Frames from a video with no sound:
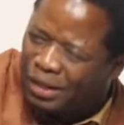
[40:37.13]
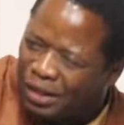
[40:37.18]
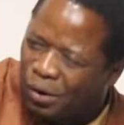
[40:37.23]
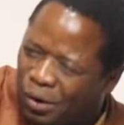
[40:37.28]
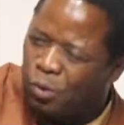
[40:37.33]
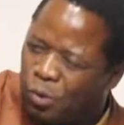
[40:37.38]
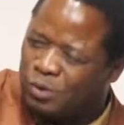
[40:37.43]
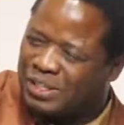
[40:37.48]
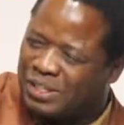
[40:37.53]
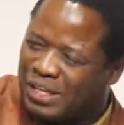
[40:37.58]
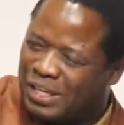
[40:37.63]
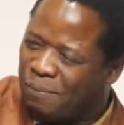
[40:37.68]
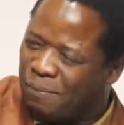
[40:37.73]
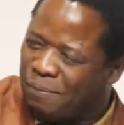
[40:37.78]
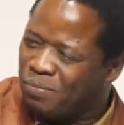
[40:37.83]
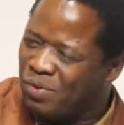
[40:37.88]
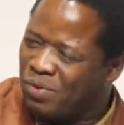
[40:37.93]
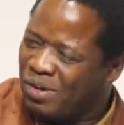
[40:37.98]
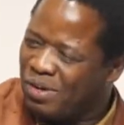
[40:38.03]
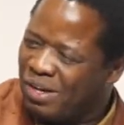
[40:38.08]
the altar.
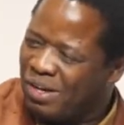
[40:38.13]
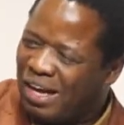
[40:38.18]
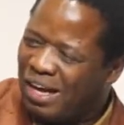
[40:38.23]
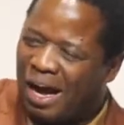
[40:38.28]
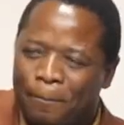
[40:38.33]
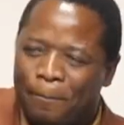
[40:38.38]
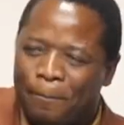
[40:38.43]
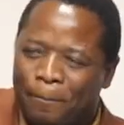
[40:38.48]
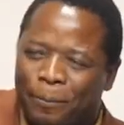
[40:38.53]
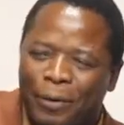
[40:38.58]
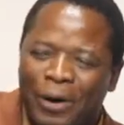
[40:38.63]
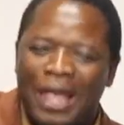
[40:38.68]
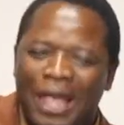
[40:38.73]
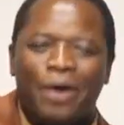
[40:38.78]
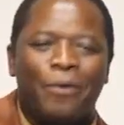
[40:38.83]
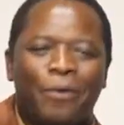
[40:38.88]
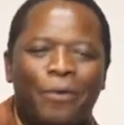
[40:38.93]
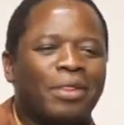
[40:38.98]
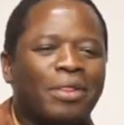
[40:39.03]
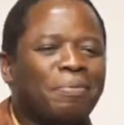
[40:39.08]
I'm
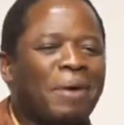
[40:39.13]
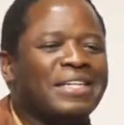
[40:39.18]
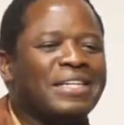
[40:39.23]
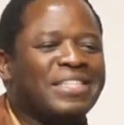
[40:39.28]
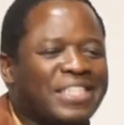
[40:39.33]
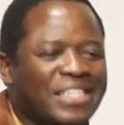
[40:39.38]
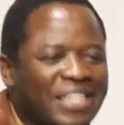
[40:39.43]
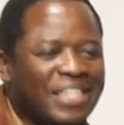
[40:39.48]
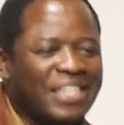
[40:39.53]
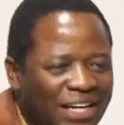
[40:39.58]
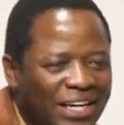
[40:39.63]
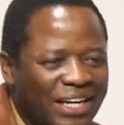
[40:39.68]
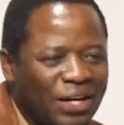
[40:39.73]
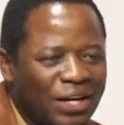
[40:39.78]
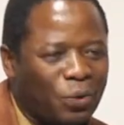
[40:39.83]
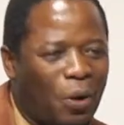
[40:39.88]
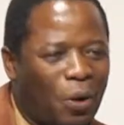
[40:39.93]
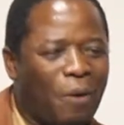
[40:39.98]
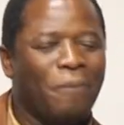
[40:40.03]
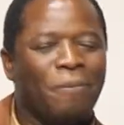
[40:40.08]
praying with my children
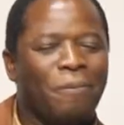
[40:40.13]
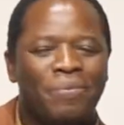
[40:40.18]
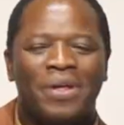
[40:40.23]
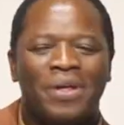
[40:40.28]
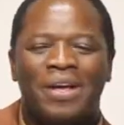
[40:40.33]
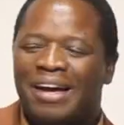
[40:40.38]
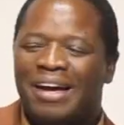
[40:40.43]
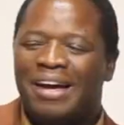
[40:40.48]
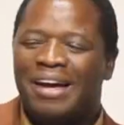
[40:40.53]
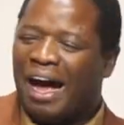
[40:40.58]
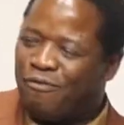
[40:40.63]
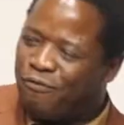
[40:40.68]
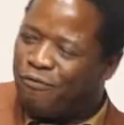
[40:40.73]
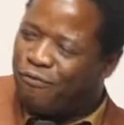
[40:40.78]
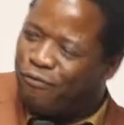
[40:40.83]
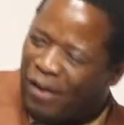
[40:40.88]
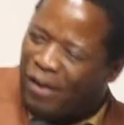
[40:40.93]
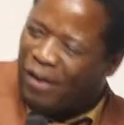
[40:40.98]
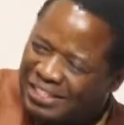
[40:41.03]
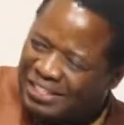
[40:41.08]
at home. I'm
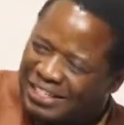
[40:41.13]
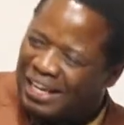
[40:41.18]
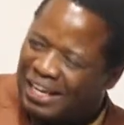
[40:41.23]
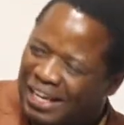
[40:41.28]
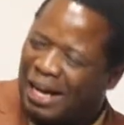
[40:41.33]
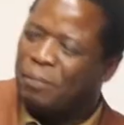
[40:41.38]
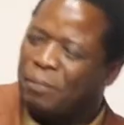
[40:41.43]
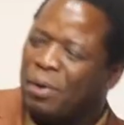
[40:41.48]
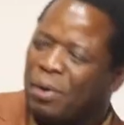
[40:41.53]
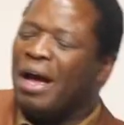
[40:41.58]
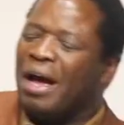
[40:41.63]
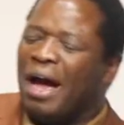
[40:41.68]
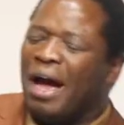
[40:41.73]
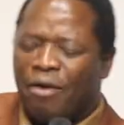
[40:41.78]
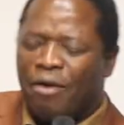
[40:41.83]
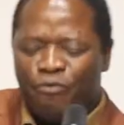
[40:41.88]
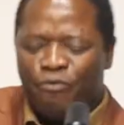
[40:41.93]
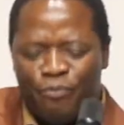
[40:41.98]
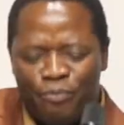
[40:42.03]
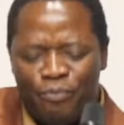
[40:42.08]
fasting.
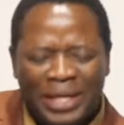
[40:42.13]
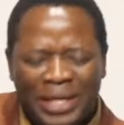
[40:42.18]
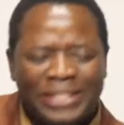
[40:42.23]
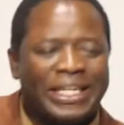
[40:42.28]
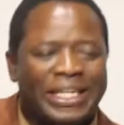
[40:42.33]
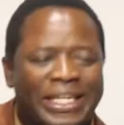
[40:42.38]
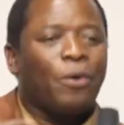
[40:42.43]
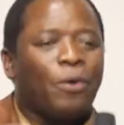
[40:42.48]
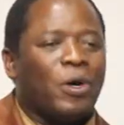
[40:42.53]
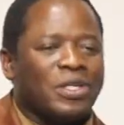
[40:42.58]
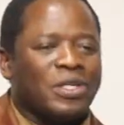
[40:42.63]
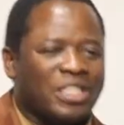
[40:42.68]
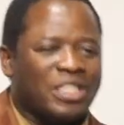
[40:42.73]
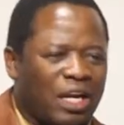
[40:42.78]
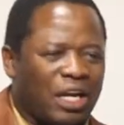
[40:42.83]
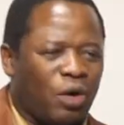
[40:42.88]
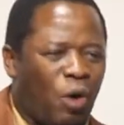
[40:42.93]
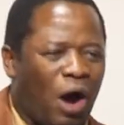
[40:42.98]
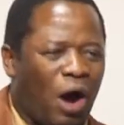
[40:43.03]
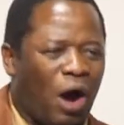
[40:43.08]
I'm meeting God's
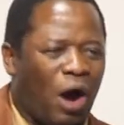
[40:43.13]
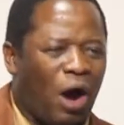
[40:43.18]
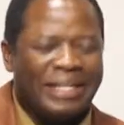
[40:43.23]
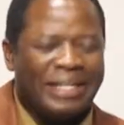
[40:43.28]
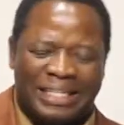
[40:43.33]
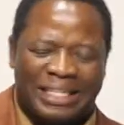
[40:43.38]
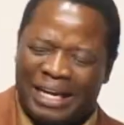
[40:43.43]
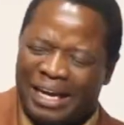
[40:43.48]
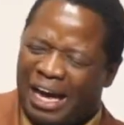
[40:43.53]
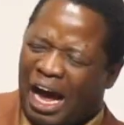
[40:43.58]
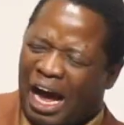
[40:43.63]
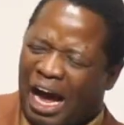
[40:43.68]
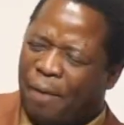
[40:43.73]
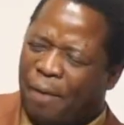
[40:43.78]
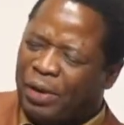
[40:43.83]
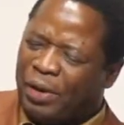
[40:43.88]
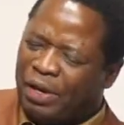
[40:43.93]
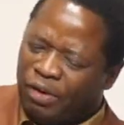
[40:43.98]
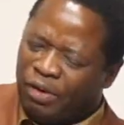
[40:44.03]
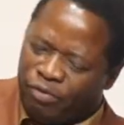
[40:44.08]
requirement.
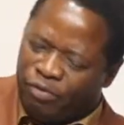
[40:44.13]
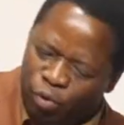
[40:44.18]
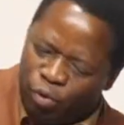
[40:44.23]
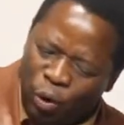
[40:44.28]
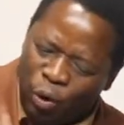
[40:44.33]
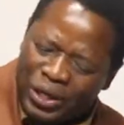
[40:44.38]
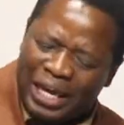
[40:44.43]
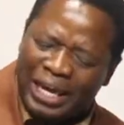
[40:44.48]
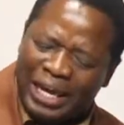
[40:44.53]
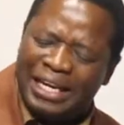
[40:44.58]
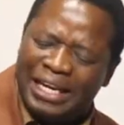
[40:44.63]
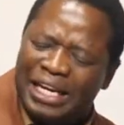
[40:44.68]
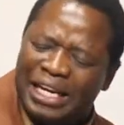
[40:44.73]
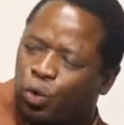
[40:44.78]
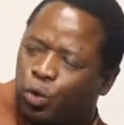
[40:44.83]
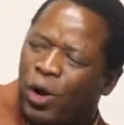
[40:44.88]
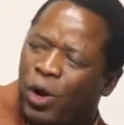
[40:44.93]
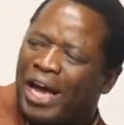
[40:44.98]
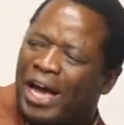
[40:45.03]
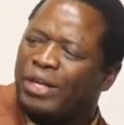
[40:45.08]
I've been looking in
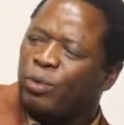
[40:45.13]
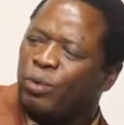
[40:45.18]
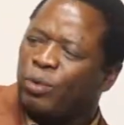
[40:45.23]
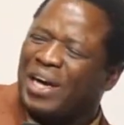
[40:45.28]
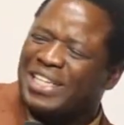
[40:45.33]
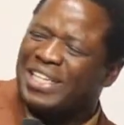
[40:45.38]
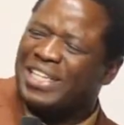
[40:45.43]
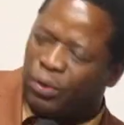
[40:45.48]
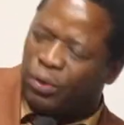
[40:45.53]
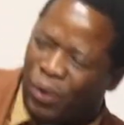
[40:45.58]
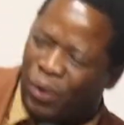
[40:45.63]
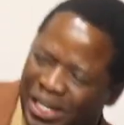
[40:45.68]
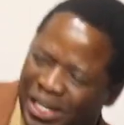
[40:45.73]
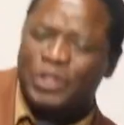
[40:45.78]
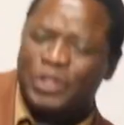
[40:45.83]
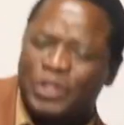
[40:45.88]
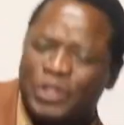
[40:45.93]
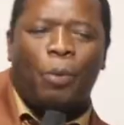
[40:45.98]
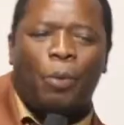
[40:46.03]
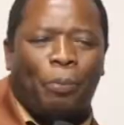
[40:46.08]
his word, what he
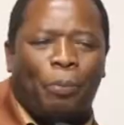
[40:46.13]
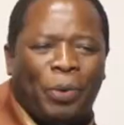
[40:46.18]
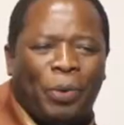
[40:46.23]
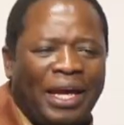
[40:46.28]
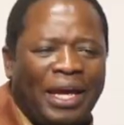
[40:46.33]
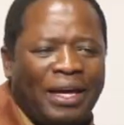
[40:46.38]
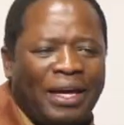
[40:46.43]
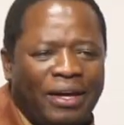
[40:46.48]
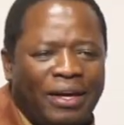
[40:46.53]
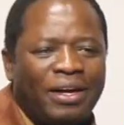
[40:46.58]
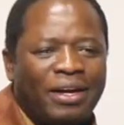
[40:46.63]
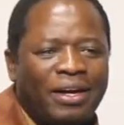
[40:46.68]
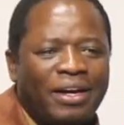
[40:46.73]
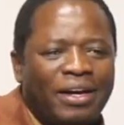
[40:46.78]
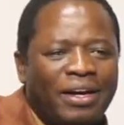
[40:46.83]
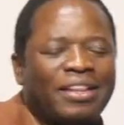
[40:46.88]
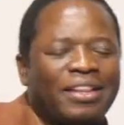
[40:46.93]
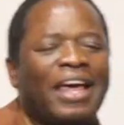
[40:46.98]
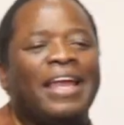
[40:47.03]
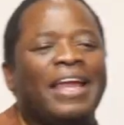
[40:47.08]
wants me to be.
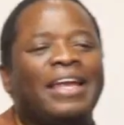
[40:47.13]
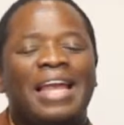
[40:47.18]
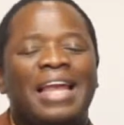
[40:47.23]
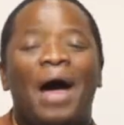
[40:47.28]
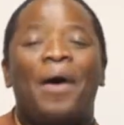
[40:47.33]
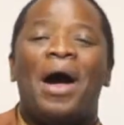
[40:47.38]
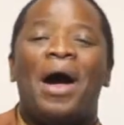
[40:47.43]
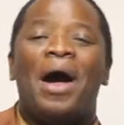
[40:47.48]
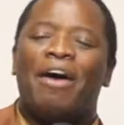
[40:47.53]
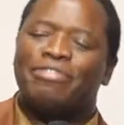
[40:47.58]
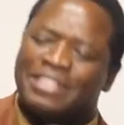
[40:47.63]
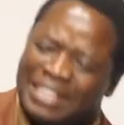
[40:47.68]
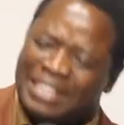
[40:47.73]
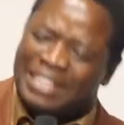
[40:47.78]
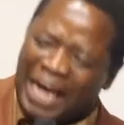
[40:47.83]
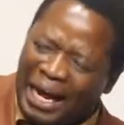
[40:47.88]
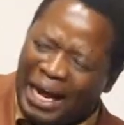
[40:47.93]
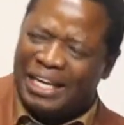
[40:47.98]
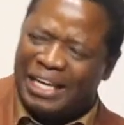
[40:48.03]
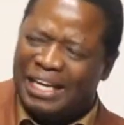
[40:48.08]
Then now I've
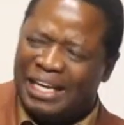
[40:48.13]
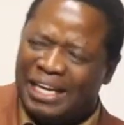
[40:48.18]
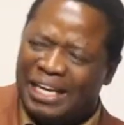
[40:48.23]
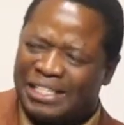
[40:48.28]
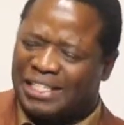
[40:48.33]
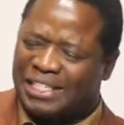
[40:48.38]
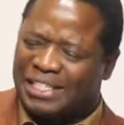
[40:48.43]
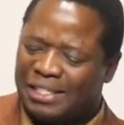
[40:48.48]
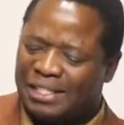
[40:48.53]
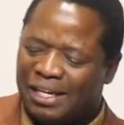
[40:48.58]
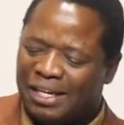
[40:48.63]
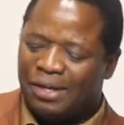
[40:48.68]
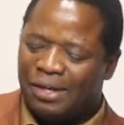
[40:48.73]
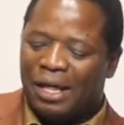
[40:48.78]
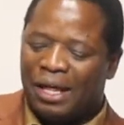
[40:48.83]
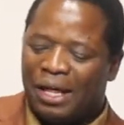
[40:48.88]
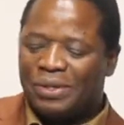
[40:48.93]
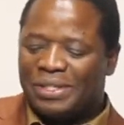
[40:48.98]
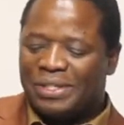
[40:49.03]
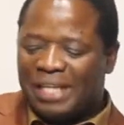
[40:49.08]
done this.
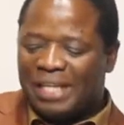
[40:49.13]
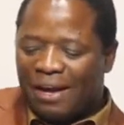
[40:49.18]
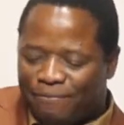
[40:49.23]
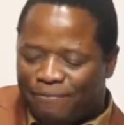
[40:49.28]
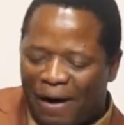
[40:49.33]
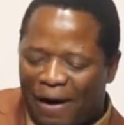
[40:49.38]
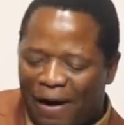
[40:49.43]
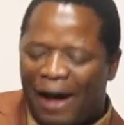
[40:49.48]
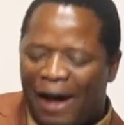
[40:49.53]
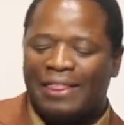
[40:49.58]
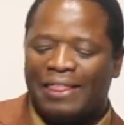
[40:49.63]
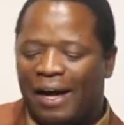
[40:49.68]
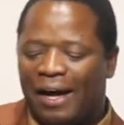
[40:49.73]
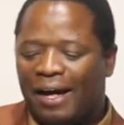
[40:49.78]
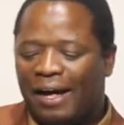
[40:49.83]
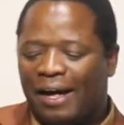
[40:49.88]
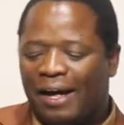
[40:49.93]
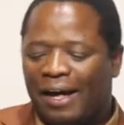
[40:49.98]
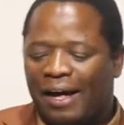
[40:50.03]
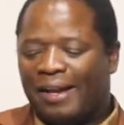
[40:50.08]
Then you say,
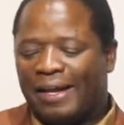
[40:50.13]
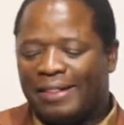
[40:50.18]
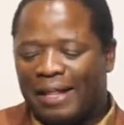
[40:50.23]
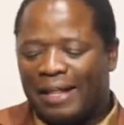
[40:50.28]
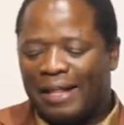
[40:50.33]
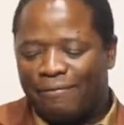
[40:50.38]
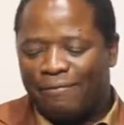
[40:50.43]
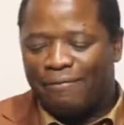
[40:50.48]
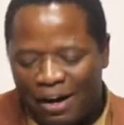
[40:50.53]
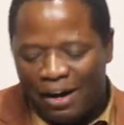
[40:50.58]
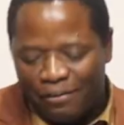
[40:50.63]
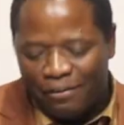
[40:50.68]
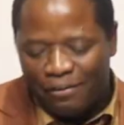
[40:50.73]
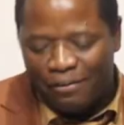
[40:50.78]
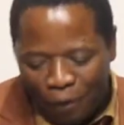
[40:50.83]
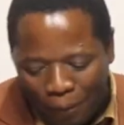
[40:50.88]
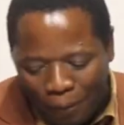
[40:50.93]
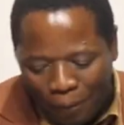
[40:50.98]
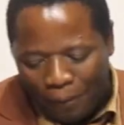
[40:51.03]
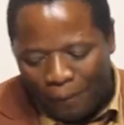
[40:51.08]
Father, let the fire
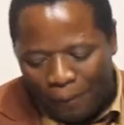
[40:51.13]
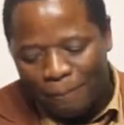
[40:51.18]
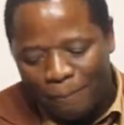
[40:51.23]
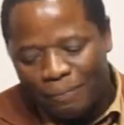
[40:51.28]
go.